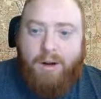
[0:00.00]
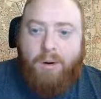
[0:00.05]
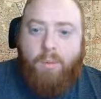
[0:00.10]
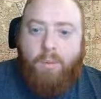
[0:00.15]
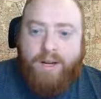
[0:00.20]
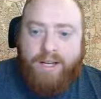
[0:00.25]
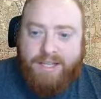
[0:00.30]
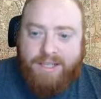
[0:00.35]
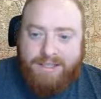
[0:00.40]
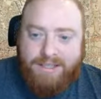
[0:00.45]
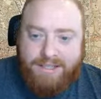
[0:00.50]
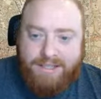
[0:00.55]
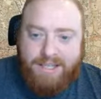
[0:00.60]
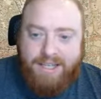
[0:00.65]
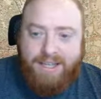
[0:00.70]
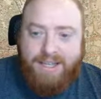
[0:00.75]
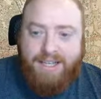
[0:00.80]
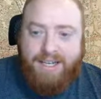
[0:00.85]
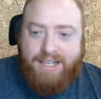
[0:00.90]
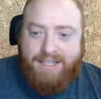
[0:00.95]
we can
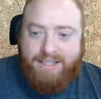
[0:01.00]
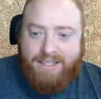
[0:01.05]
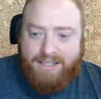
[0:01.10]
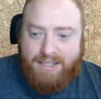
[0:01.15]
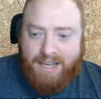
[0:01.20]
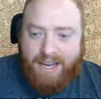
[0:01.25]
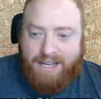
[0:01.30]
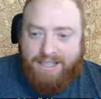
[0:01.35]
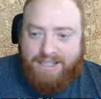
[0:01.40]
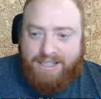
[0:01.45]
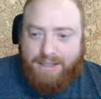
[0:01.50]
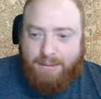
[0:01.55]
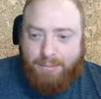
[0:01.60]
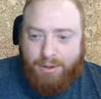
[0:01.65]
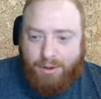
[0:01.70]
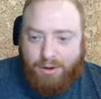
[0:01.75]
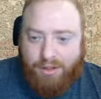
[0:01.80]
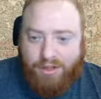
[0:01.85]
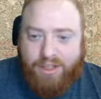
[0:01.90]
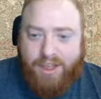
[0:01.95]
see that it's a
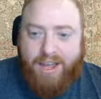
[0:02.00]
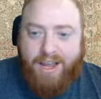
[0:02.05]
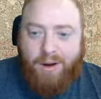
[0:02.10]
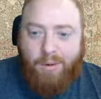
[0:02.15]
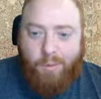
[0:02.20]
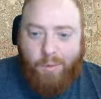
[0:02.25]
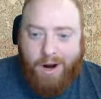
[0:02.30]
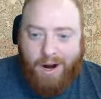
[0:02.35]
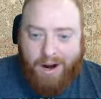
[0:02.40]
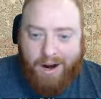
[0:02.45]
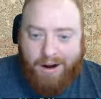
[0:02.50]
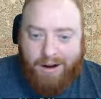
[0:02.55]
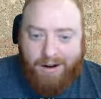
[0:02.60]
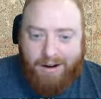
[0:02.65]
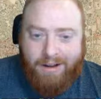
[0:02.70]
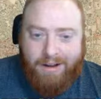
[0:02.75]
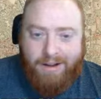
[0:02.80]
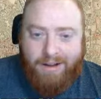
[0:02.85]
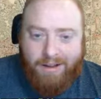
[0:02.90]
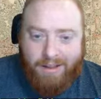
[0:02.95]
similar thing where
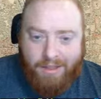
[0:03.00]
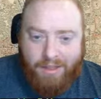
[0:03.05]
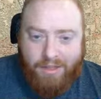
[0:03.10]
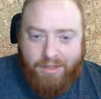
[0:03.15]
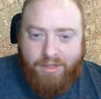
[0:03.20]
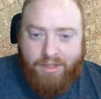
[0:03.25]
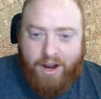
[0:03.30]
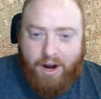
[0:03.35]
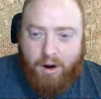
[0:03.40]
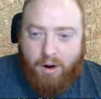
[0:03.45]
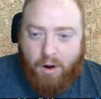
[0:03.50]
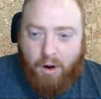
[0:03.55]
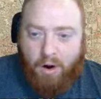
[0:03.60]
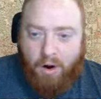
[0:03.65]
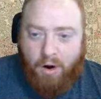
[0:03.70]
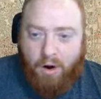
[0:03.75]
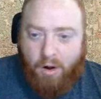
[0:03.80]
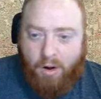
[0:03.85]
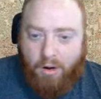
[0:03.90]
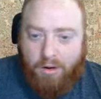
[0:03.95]
they're
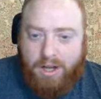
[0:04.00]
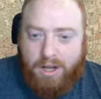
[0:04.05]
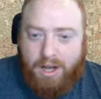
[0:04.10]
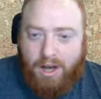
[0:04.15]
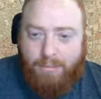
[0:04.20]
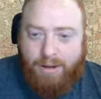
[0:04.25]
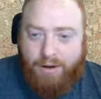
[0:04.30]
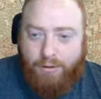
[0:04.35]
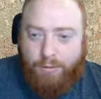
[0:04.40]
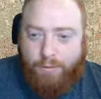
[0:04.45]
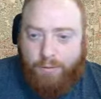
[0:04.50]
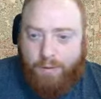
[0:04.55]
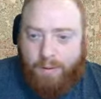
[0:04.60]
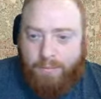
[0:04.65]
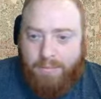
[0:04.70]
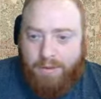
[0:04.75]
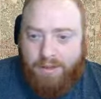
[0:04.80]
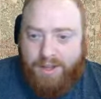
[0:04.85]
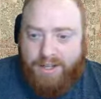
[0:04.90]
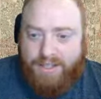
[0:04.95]
all coming
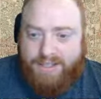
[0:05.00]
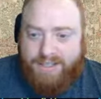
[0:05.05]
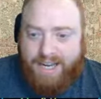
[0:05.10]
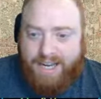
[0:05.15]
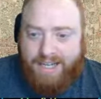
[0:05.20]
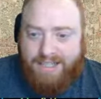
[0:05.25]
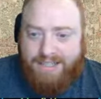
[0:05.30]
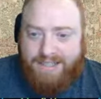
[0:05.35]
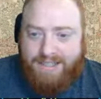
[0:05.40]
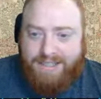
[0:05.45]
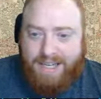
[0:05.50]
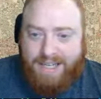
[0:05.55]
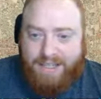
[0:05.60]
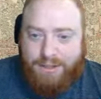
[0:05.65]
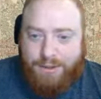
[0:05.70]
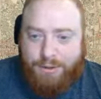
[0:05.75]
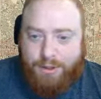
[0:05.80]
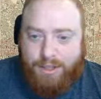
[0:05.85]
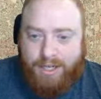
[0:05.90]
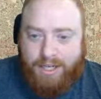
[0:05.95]
from this
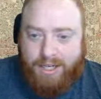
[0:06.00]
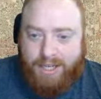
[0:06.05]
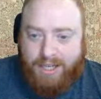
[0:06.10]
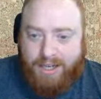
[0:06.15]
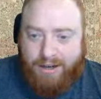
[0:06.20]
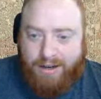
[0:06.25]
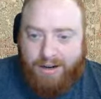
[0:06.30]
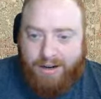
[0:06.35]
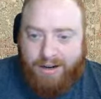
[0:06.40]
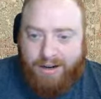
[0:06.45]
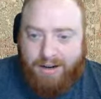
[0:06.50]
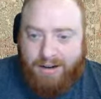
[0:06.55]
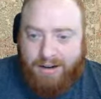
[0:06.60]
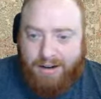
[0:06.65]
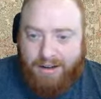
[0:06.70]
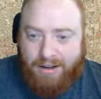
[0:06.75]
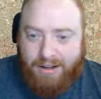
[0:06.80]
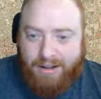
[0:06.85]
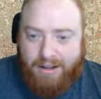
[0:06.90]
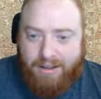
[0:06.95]
ancestry here
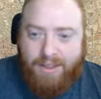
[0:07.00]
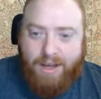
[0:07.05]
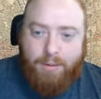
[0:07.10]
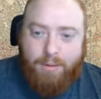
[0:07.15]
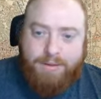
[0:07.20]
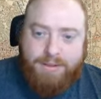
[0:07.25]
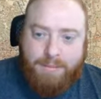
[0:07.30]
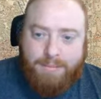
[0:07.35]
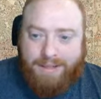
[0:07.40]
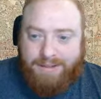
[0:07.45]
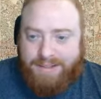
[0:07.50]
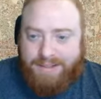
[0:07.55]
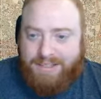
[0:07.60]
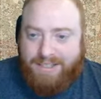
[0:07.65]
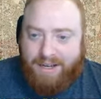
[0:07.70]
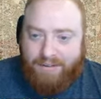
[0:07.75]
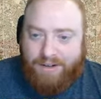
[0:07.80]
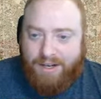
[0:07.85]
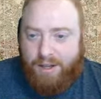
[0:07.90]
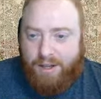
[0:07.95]
that was about
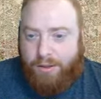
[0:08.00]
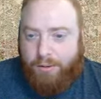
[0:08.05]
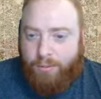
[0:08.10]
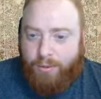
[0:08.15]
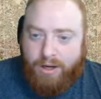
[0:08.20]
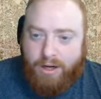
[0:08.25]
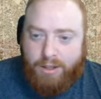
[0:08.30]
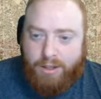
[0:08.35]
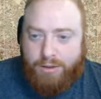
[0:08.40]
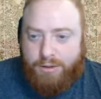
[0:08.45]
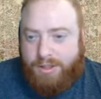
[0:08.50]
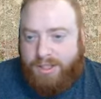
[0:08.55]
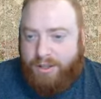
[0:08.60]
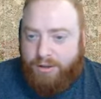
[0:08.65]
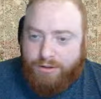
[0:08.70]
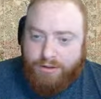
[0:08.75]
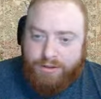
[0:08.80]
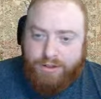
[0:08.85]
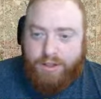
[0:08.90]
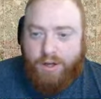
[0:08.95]
7,300
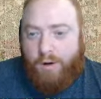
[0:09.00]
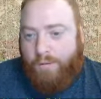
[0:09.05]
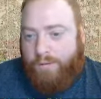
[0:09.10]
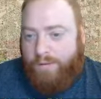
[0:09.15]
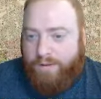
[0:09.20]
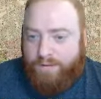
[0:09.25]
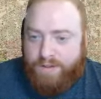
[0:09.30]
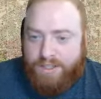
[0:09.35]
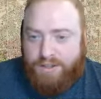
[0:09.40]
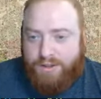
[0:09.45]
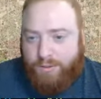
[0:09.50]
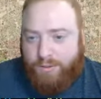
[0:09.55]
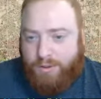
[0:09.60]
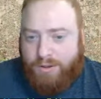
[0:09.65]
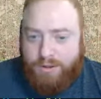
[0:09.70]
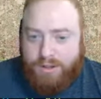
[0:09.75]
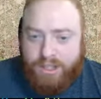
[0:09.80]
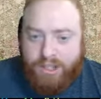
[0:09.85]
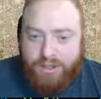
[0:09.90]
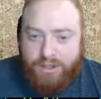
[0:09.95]
years ago,
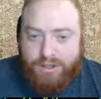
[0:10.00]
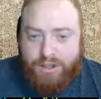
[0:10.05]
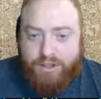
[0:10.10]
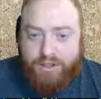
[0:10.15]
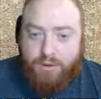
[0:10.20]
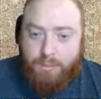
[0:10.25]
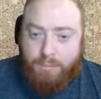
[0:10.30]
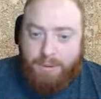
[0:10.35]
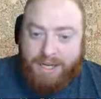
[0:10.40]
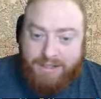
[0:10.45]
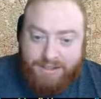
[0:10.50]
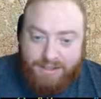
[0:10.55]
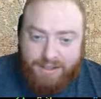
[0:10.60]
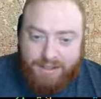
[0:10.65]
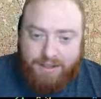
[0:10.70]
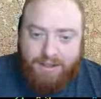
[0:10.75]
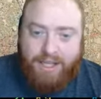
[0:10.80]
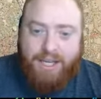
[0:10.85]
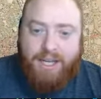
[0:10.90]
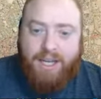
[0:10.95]
5,200 years ago. So
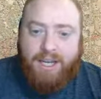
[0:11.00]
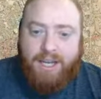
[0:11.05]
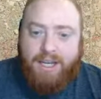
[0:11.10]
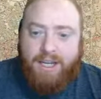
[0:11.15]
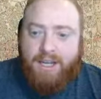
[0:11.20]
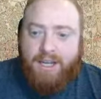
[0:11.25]
basically,